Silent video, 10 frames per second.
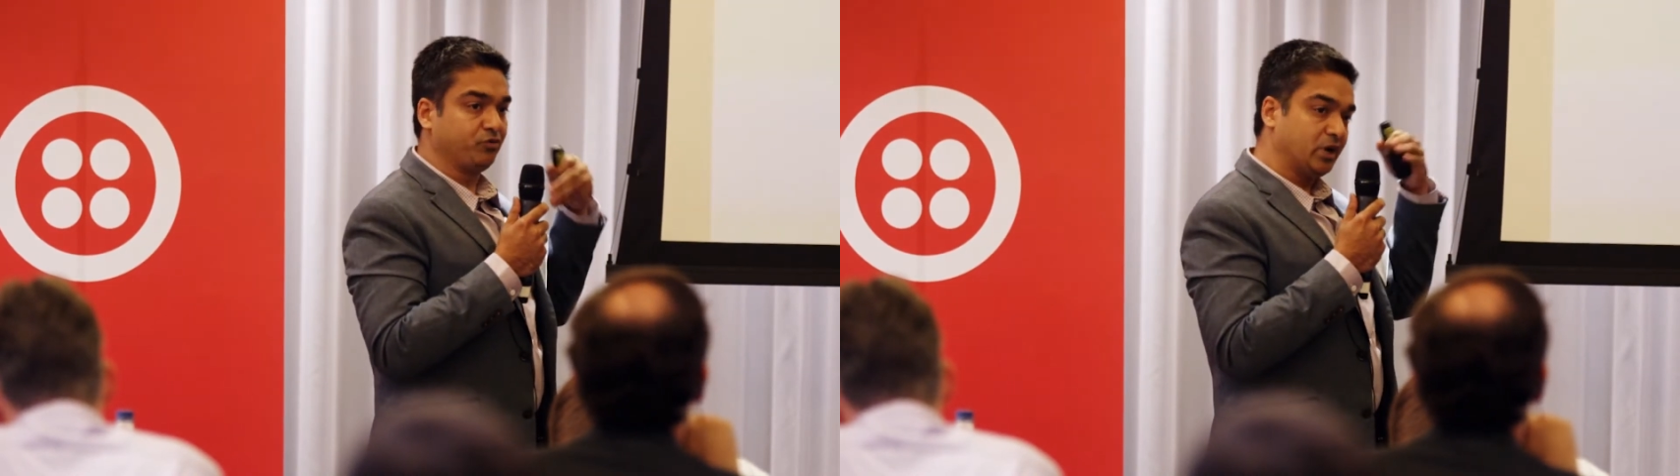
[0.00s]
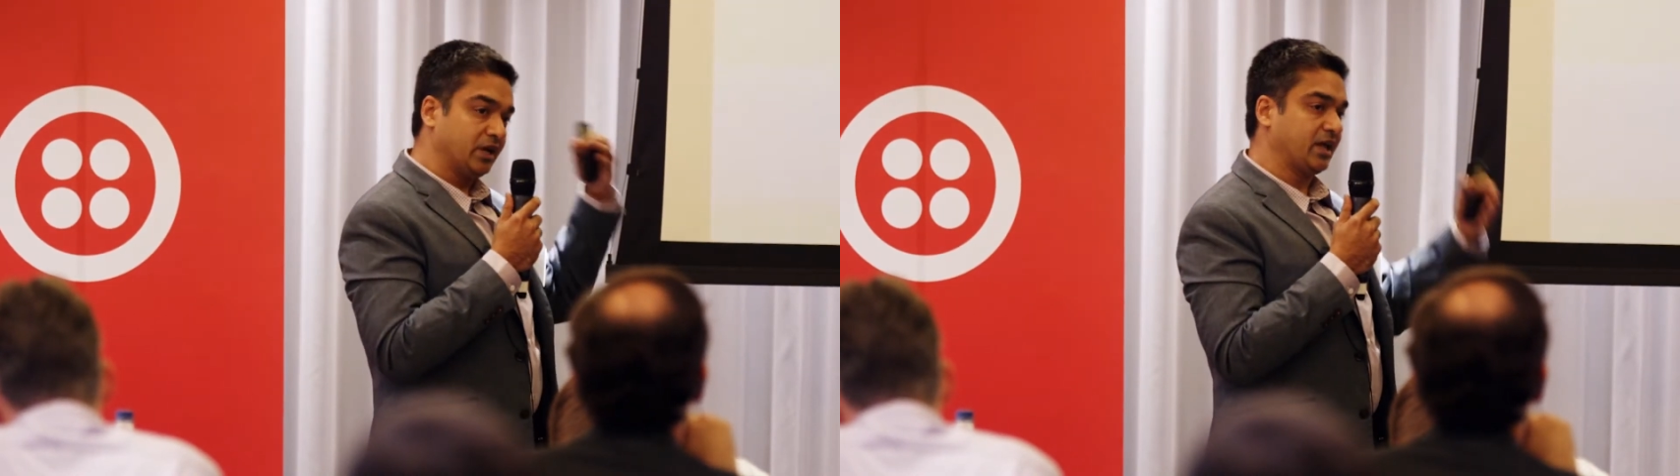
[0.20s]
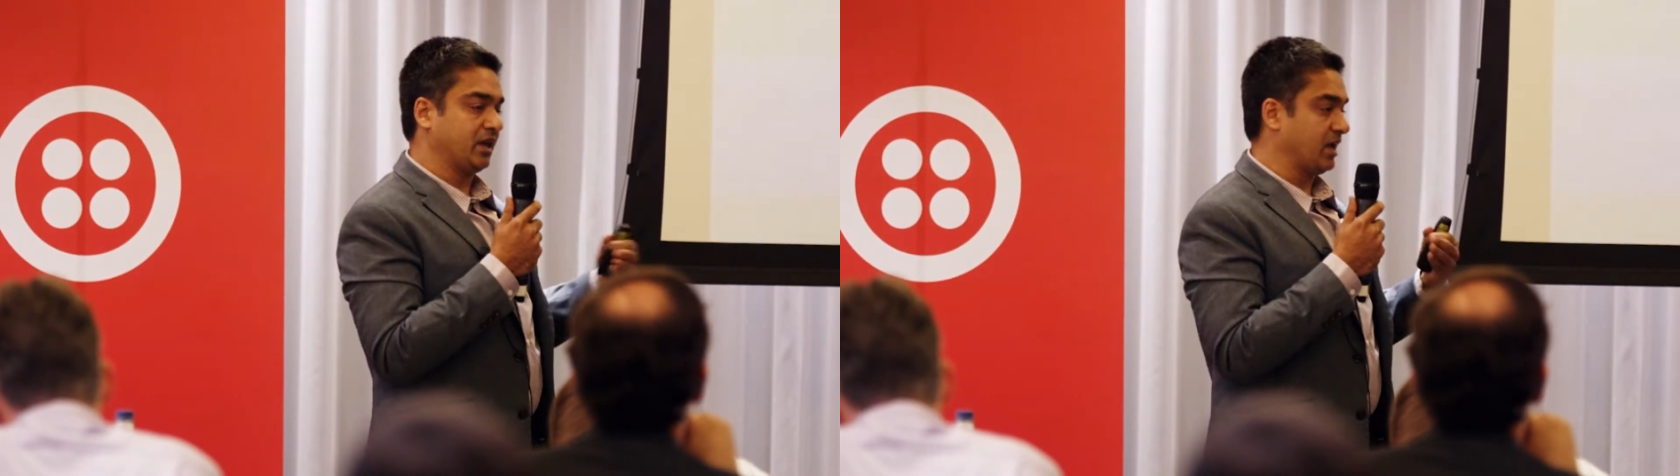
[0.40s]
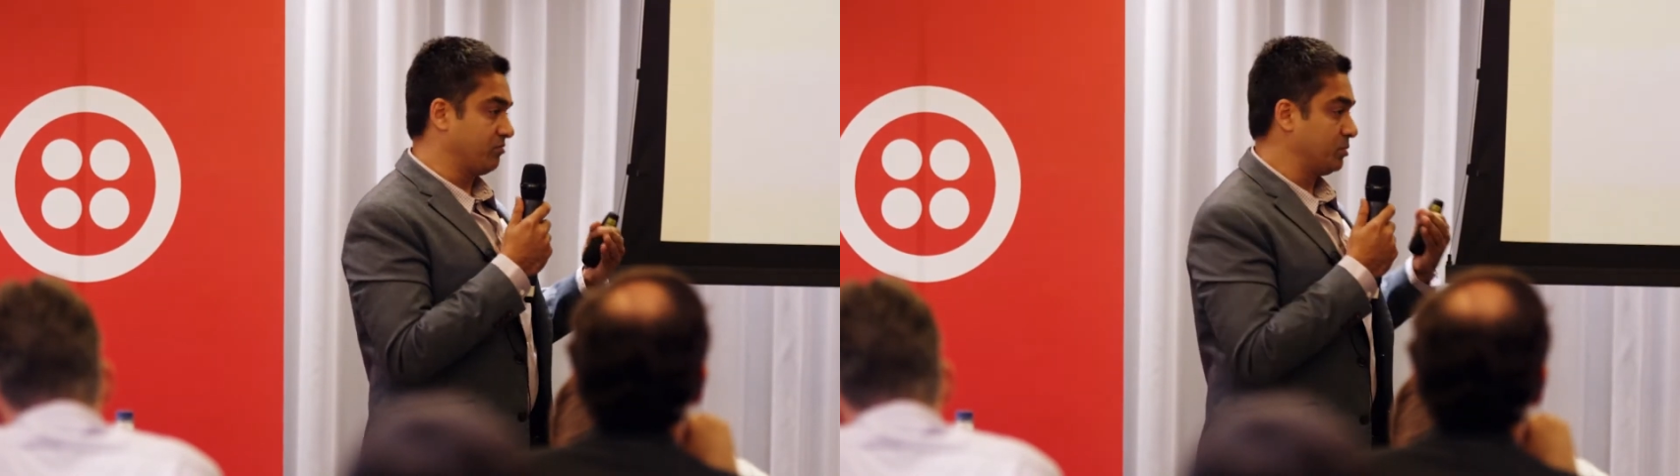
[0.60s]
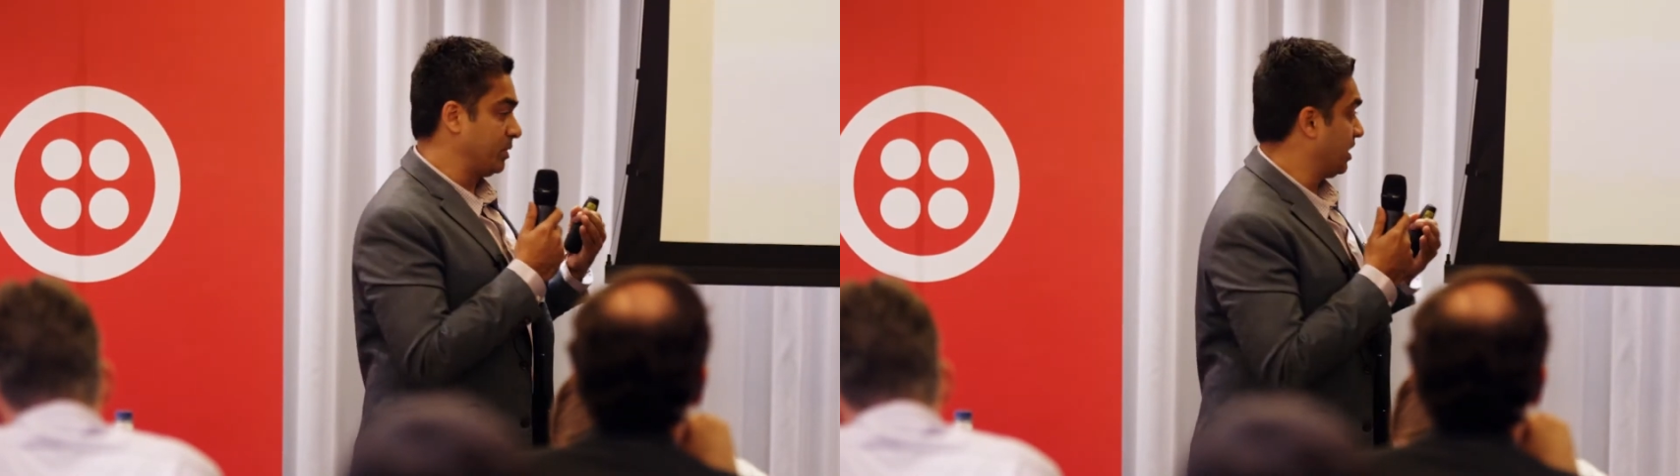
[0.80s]
really getting
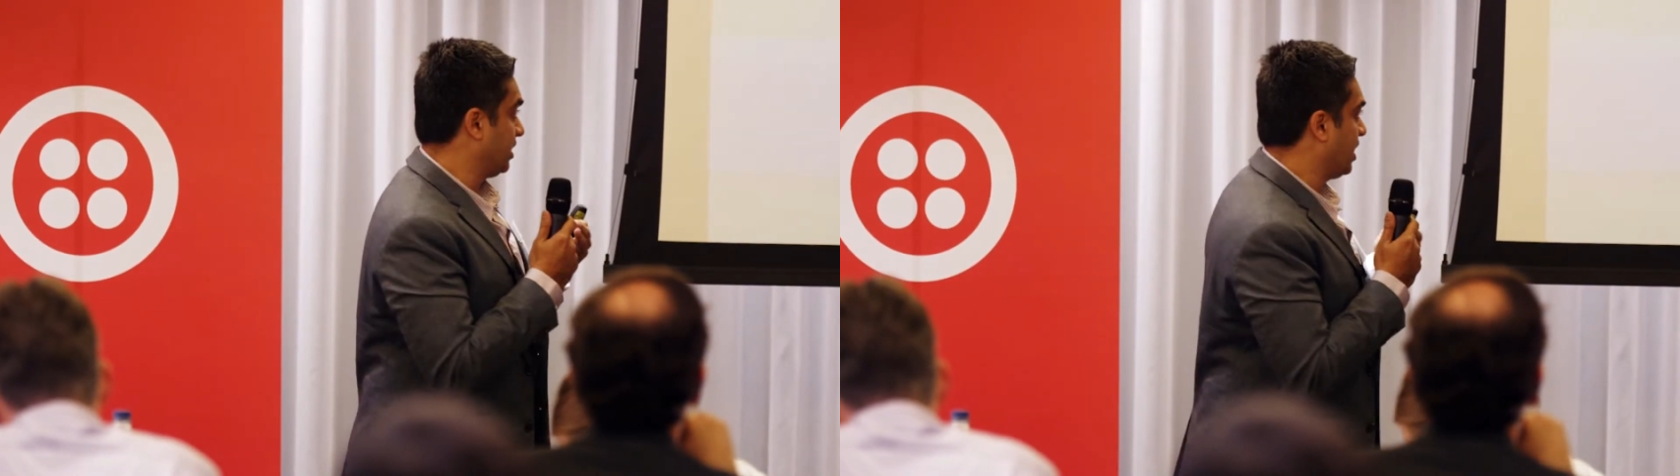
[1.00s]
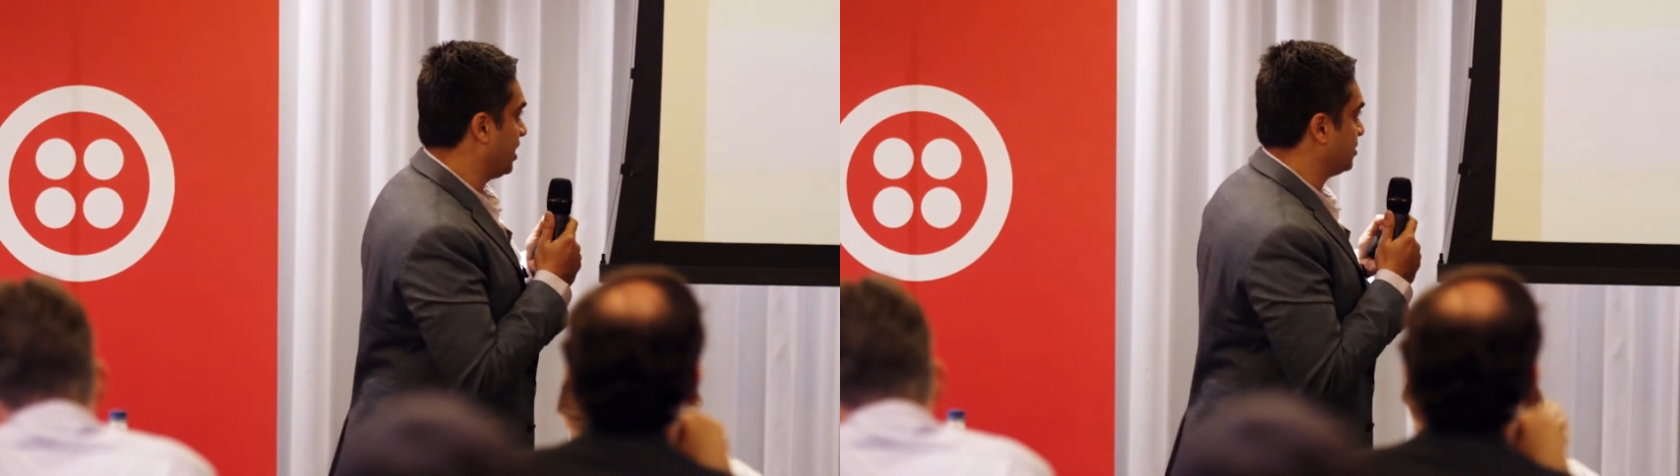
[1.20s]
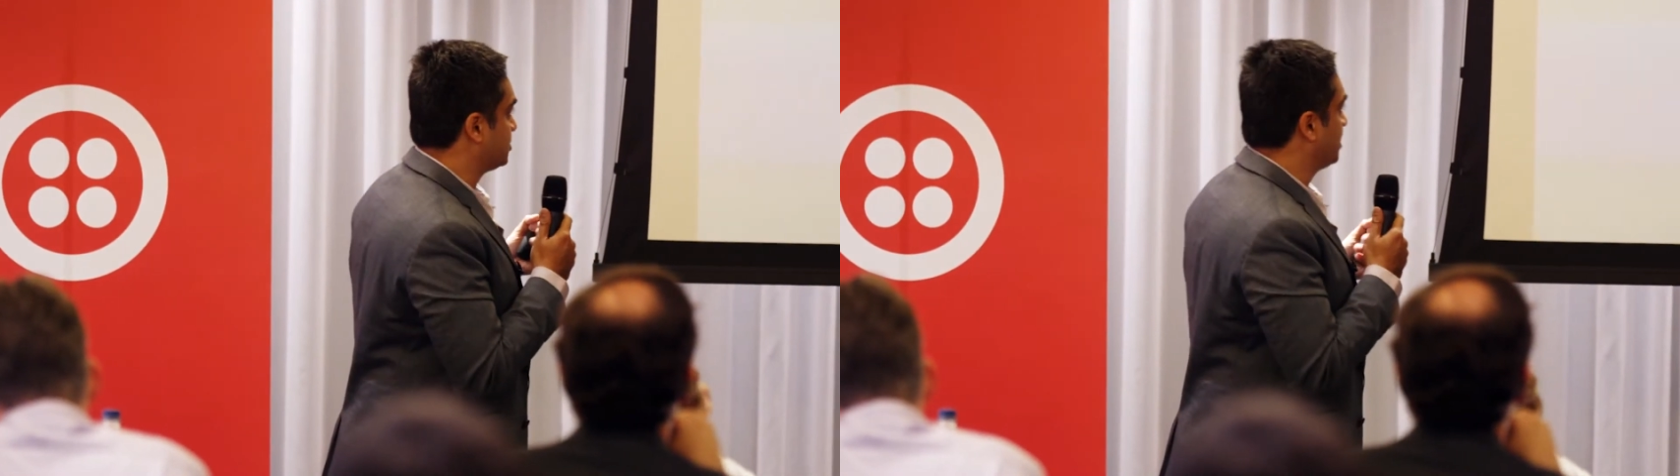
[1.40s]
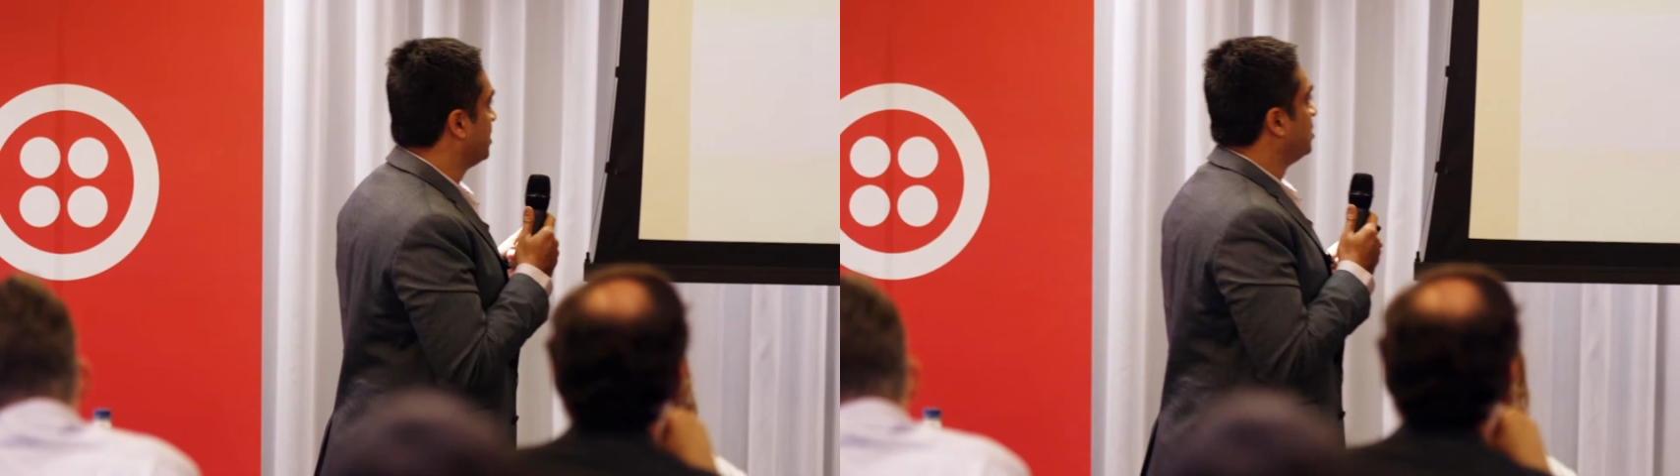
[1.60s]
everybody engaged.